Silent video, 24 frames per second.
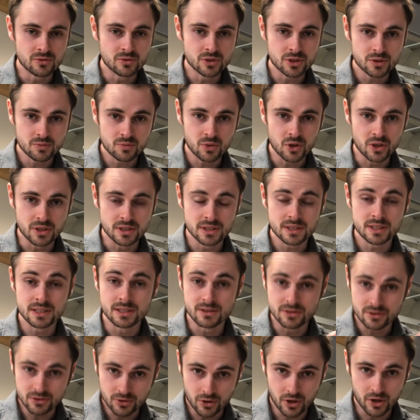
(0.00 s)
response in
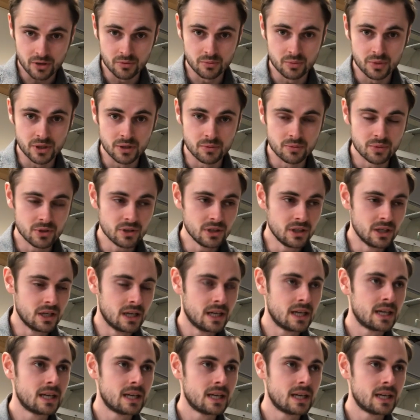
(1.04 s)
certain people